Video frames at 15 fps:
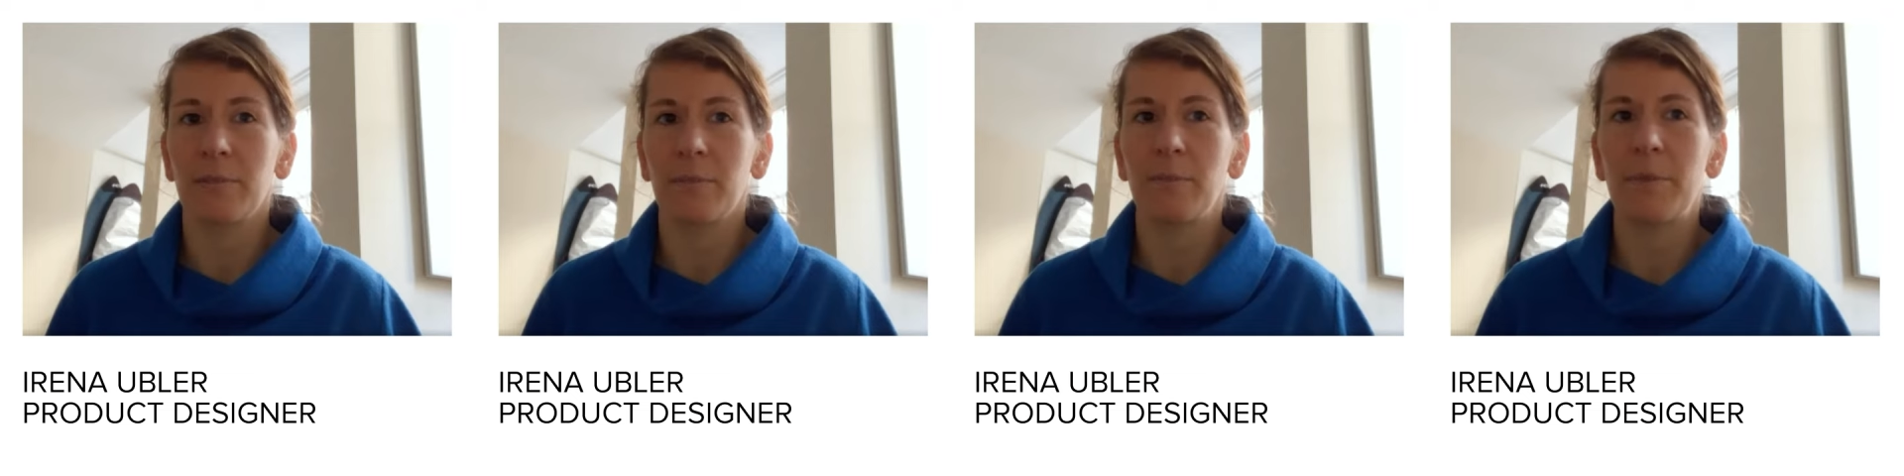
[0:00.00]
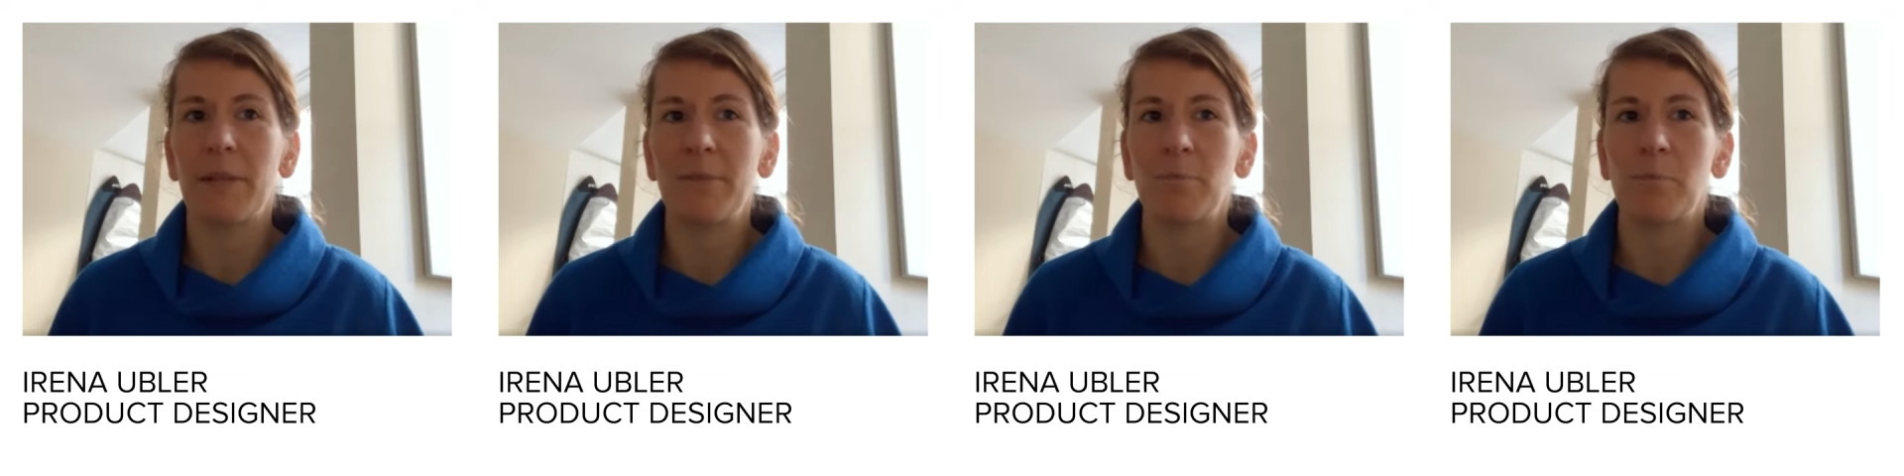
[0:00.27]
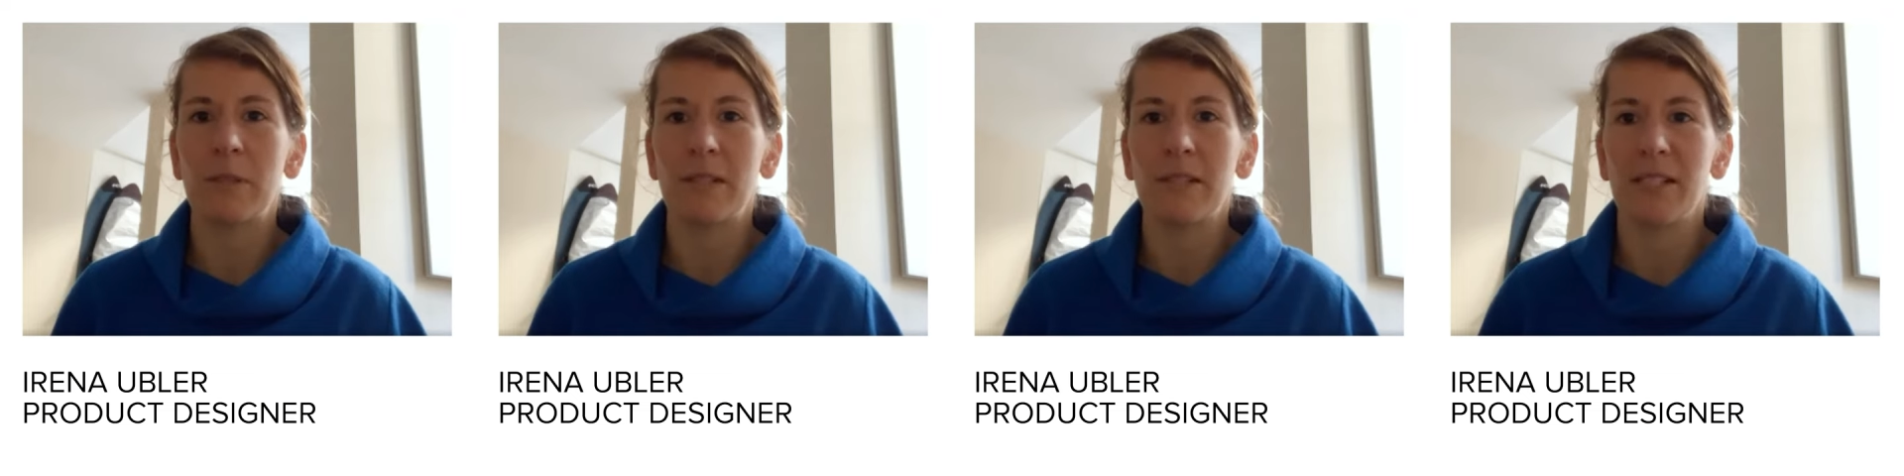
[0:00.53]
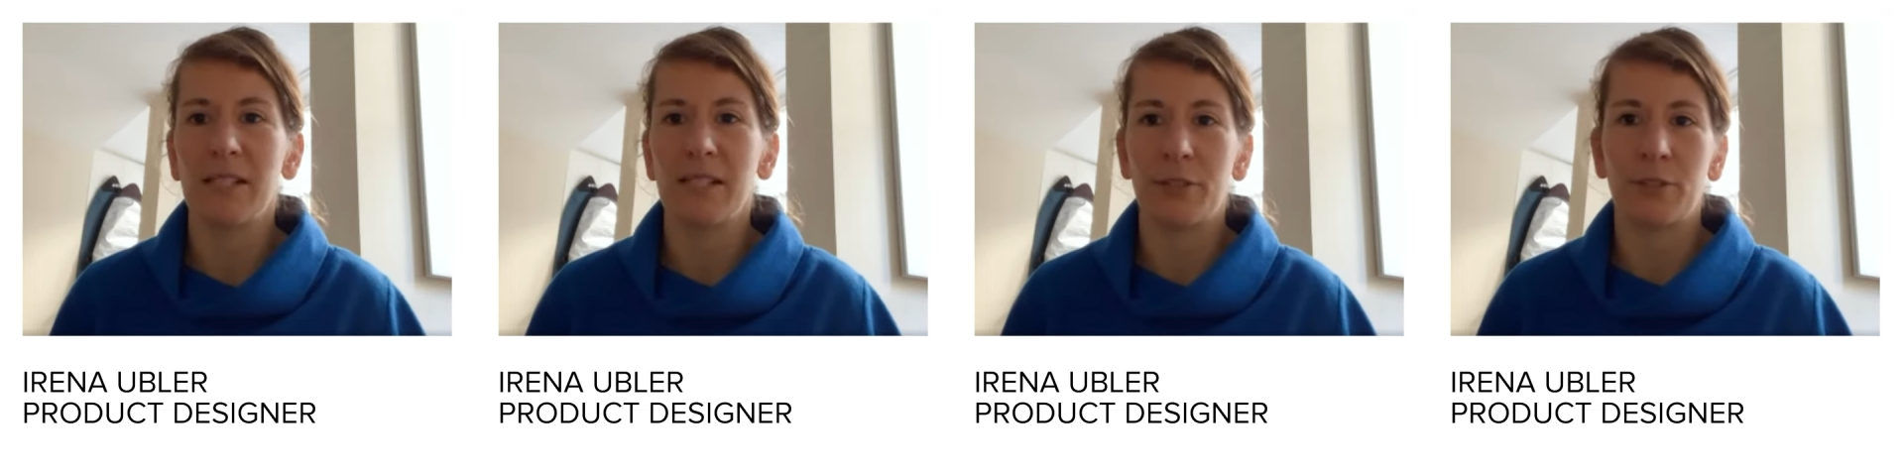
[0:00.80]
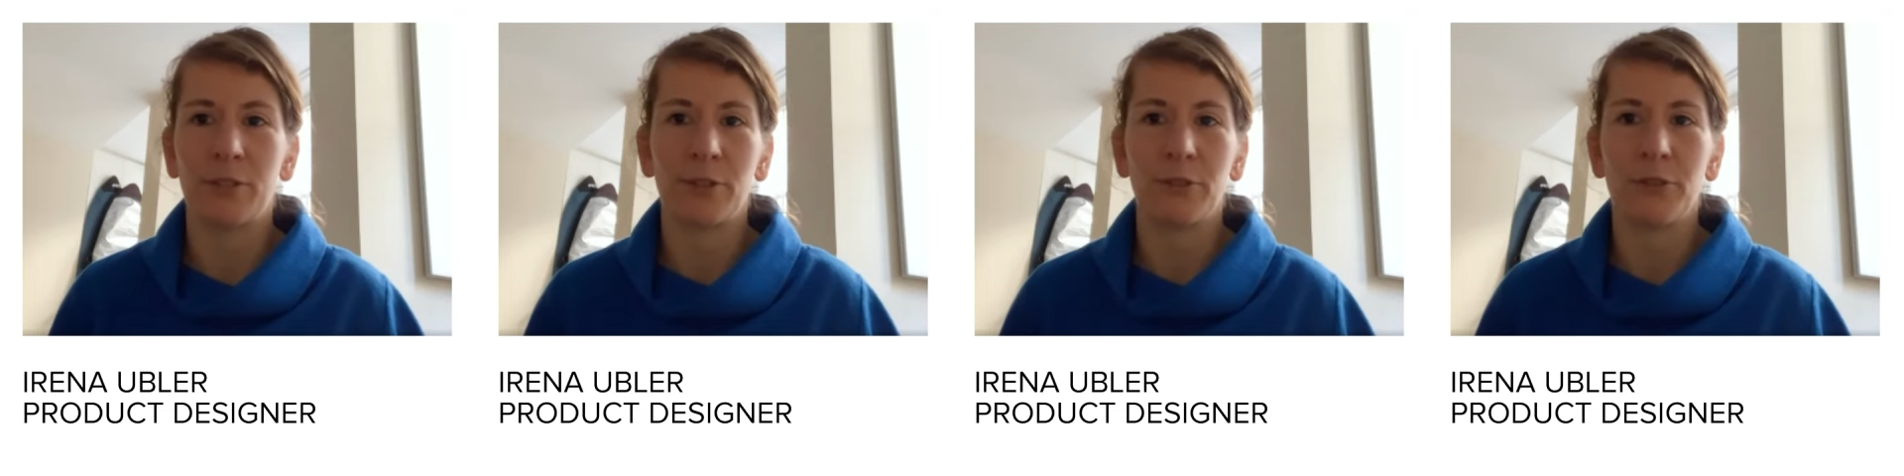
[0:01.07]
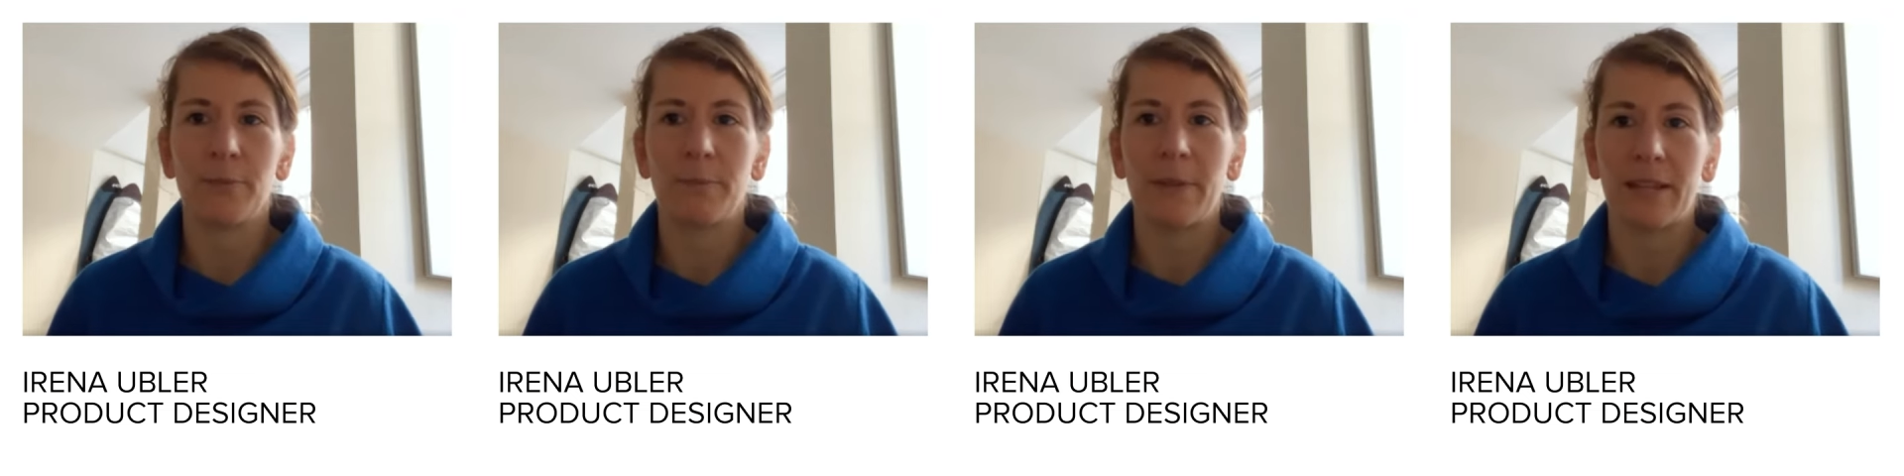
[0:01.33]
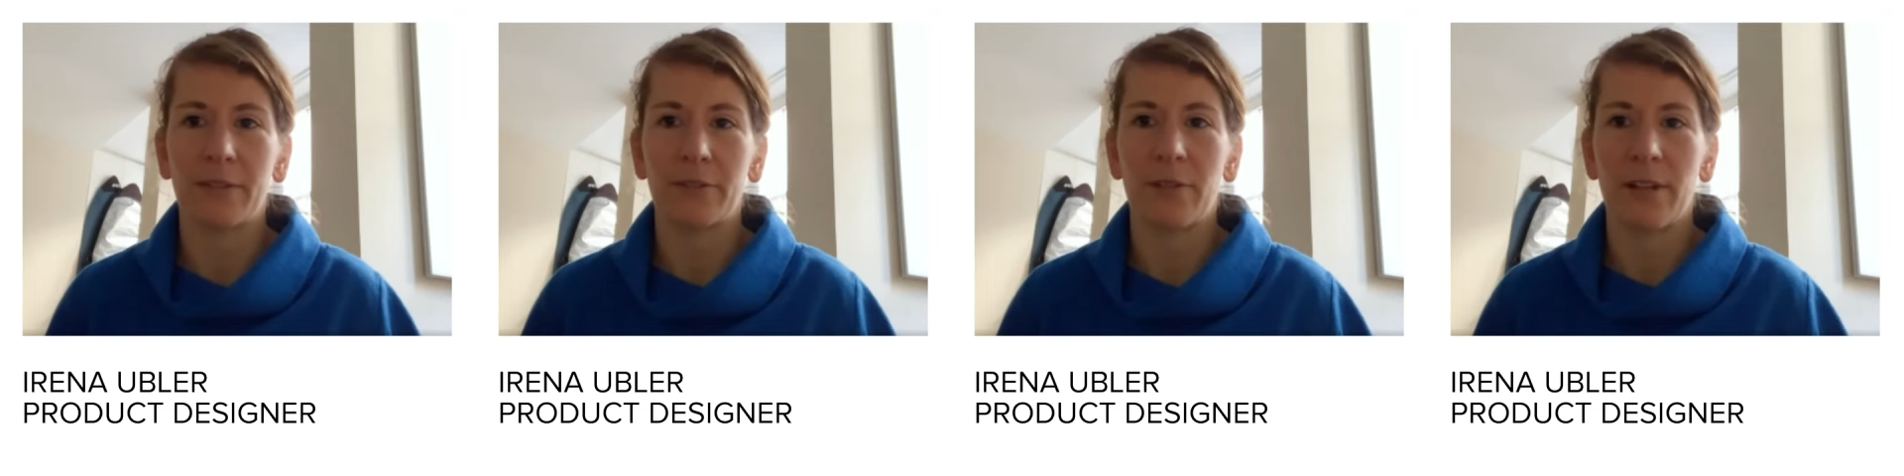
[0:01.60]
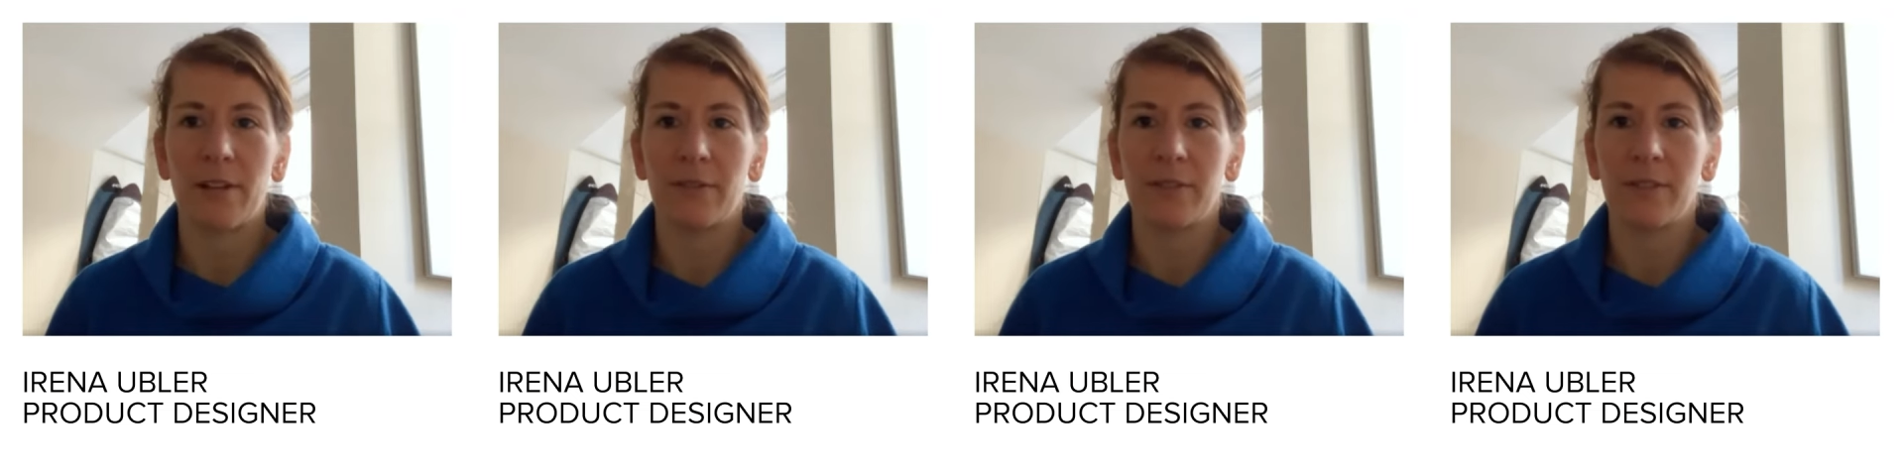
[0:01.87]
people and social
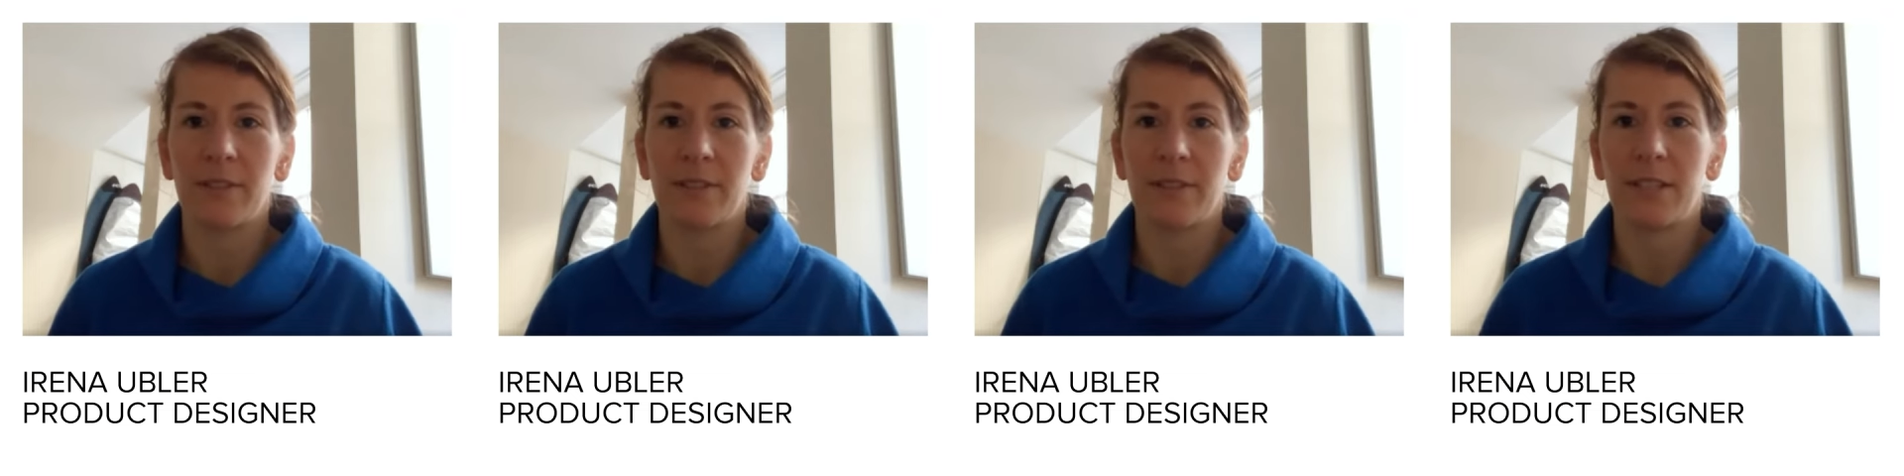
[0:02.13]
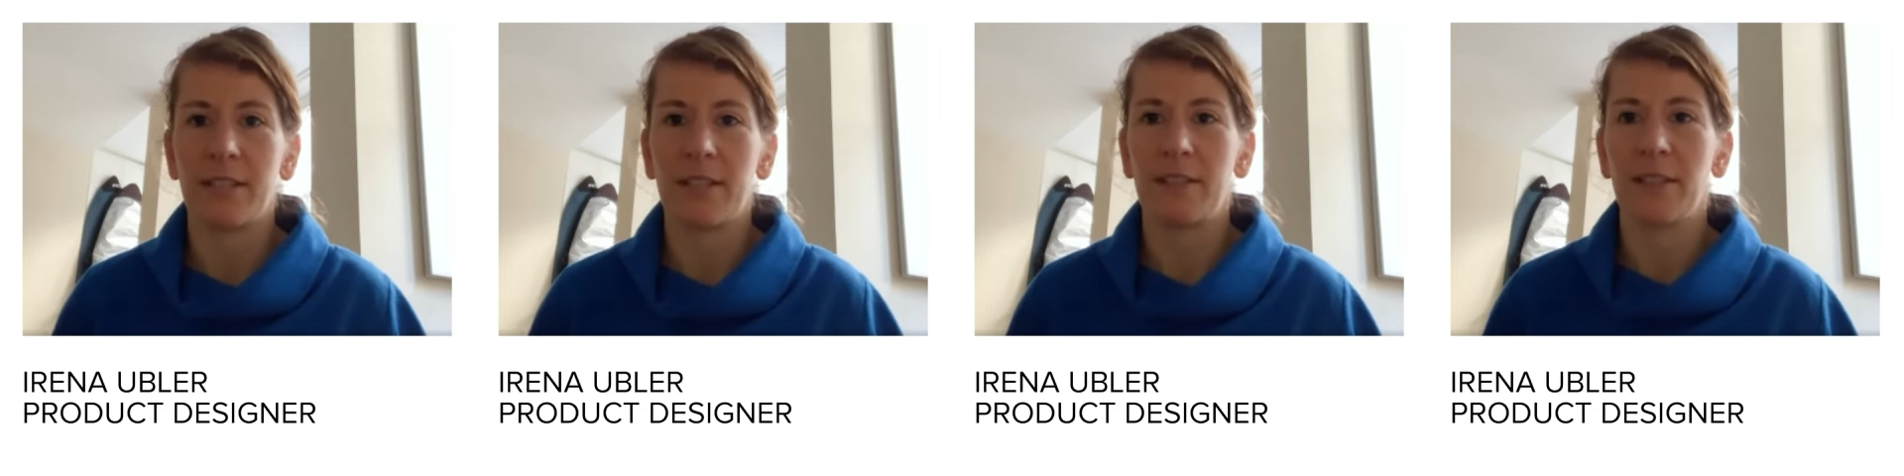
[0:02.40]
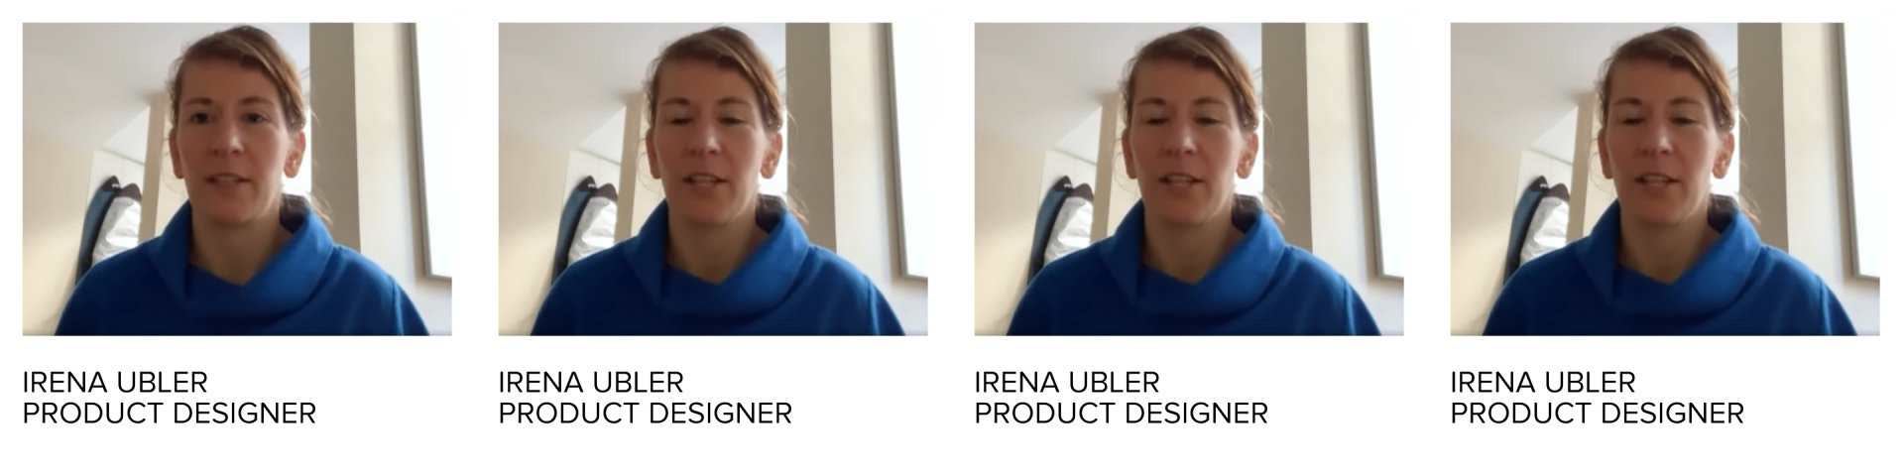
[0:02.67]
backgrounds. And